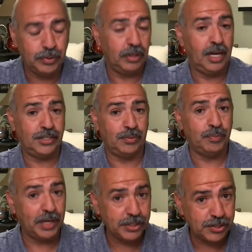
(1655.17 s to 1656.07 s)
put lots of
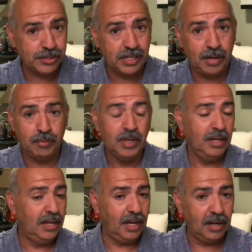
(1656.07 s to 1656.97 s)
pictures up
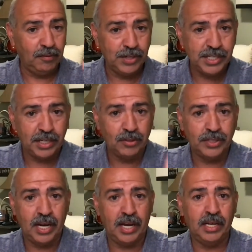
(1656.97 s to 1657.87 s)
every single
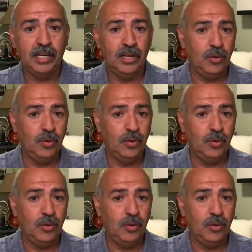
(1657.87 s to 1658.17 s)
day,